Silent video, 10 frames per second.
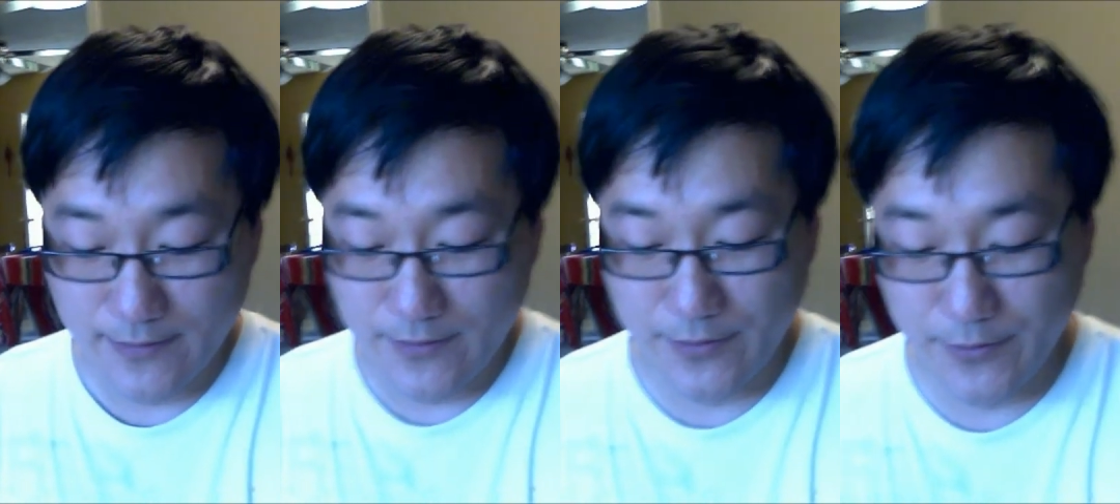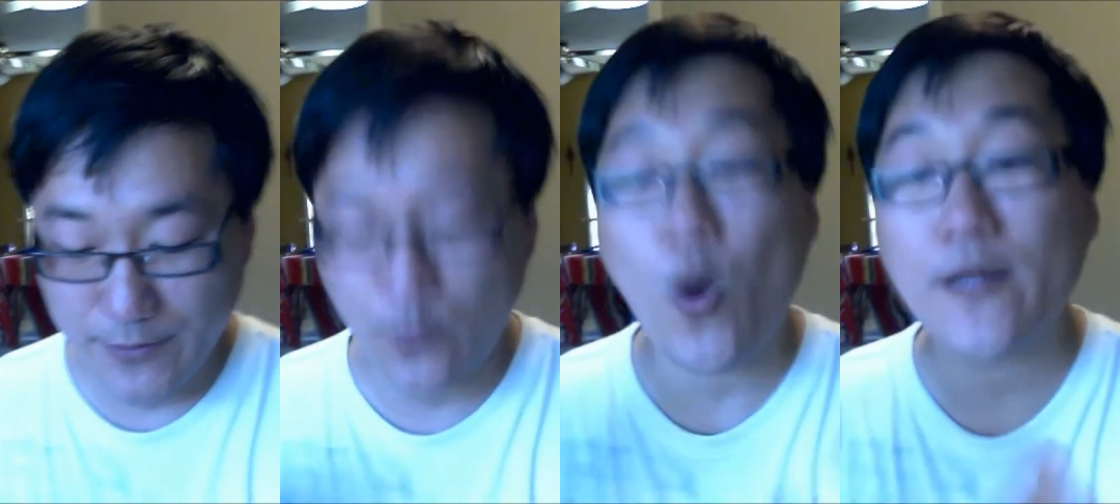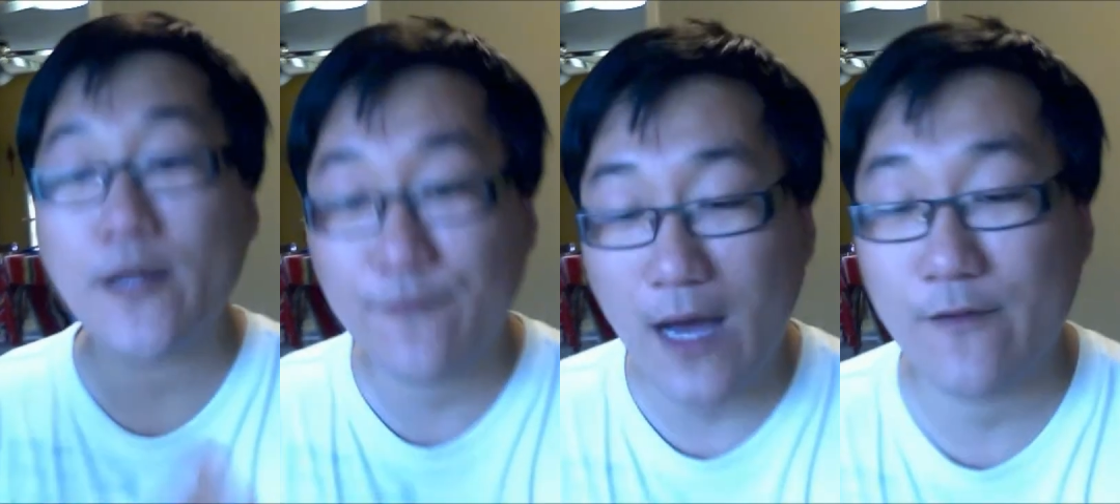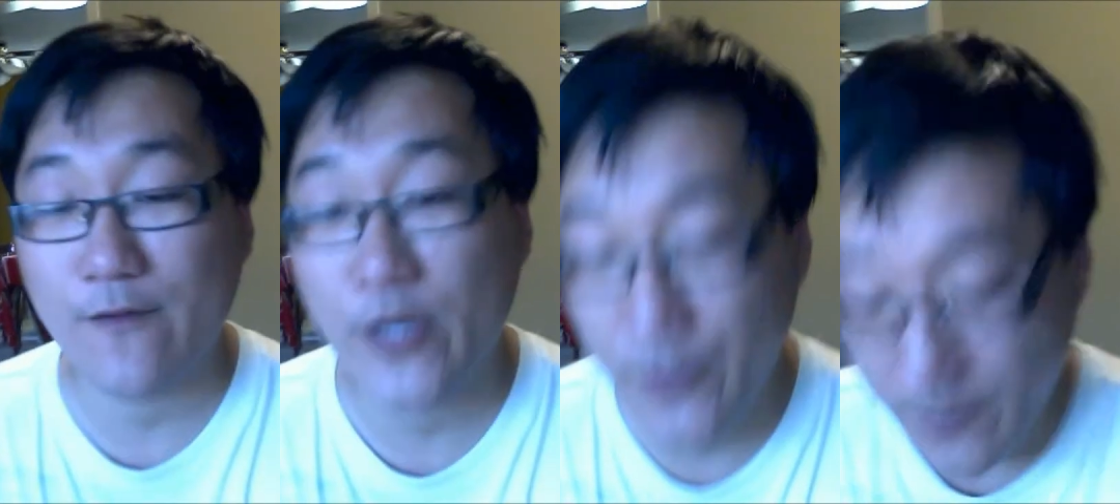to quantify your
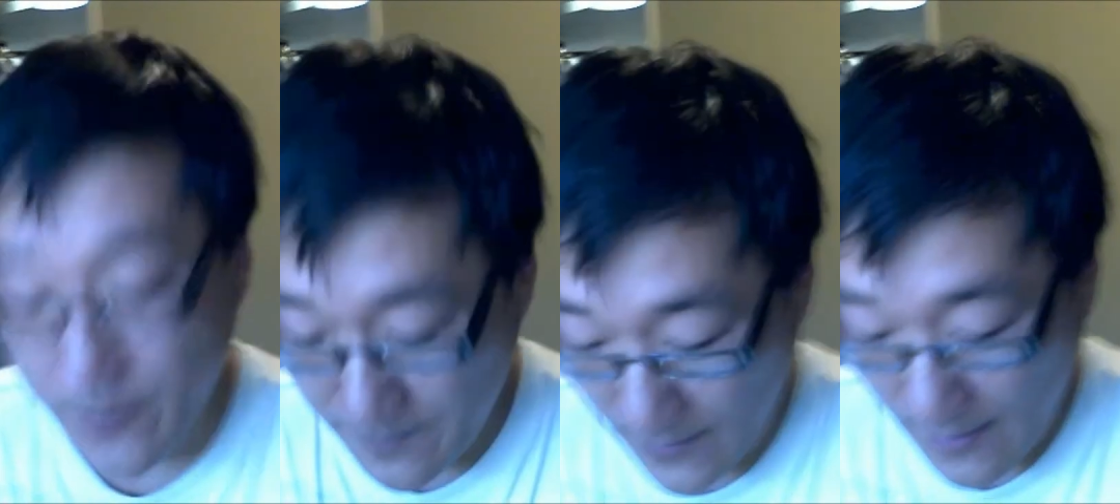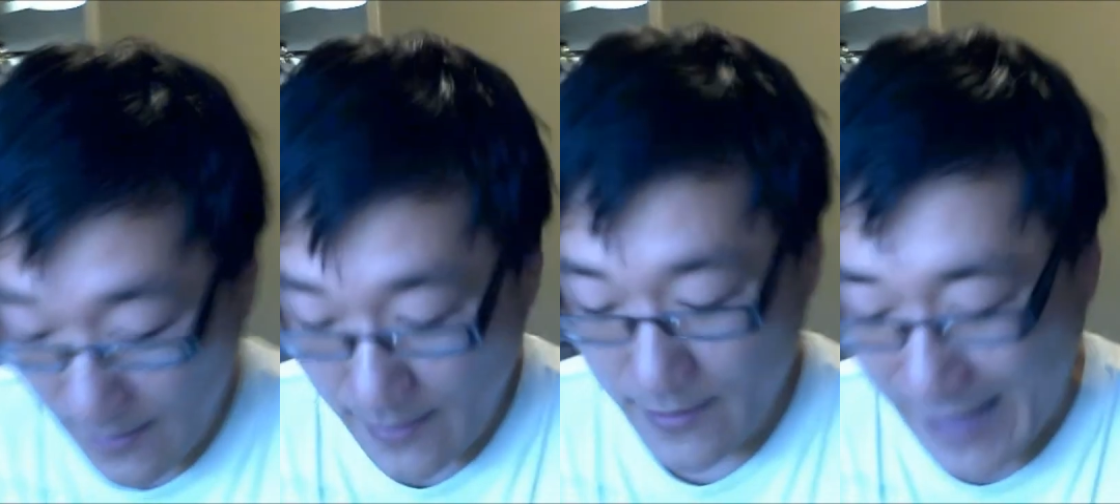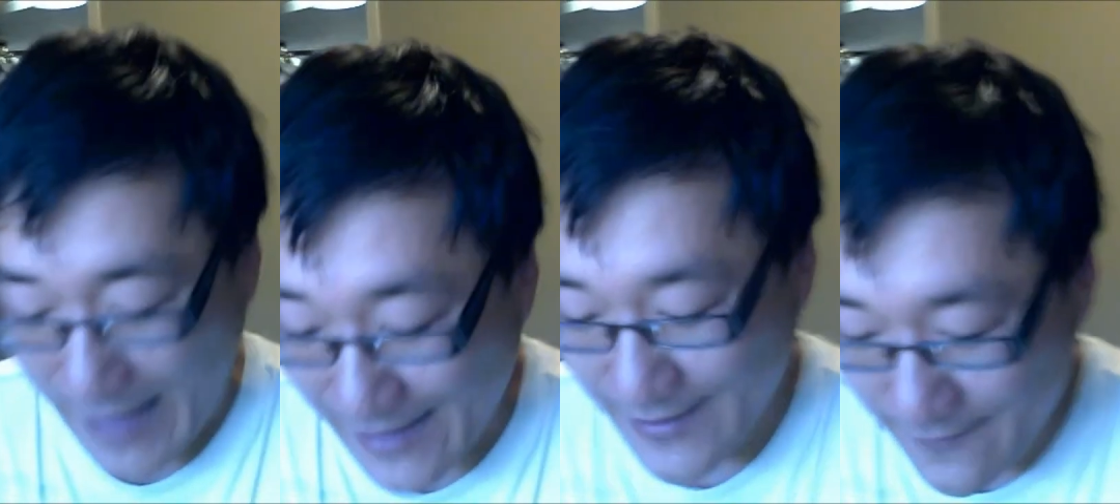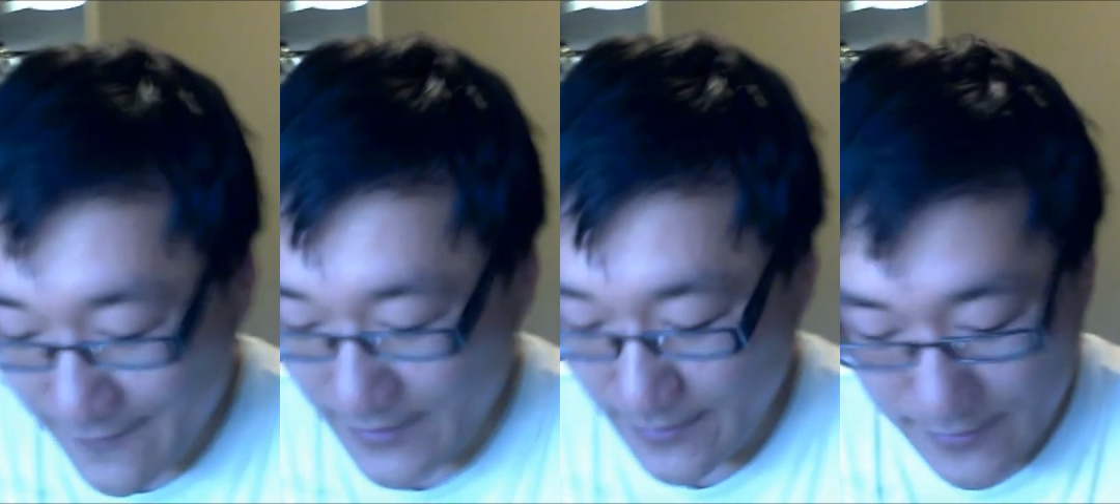human activity.